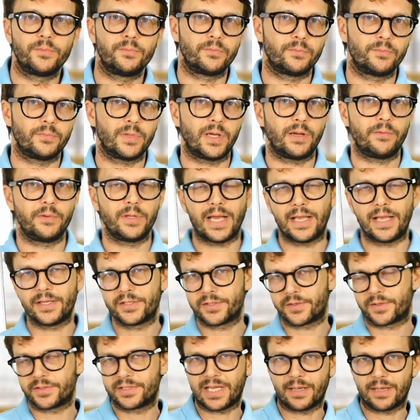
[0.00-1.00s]
I will answer
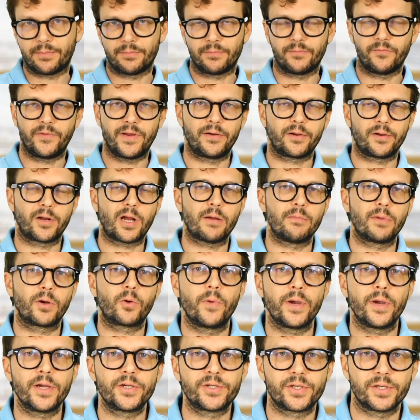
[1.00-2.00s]
some very common
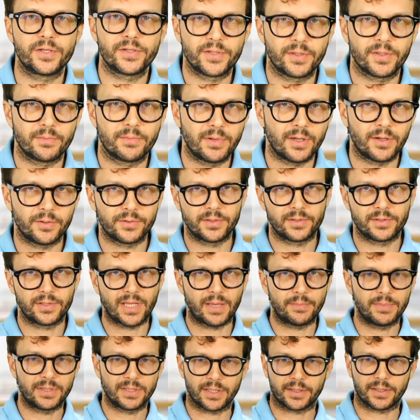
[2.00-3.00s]
questions about
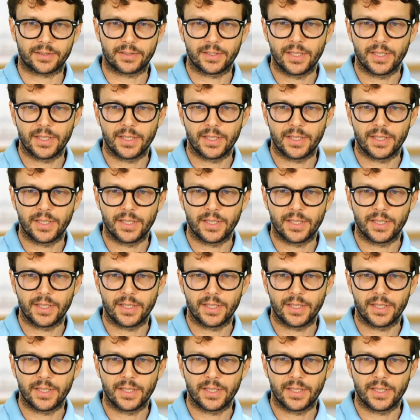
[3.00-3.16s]
tummy tuck.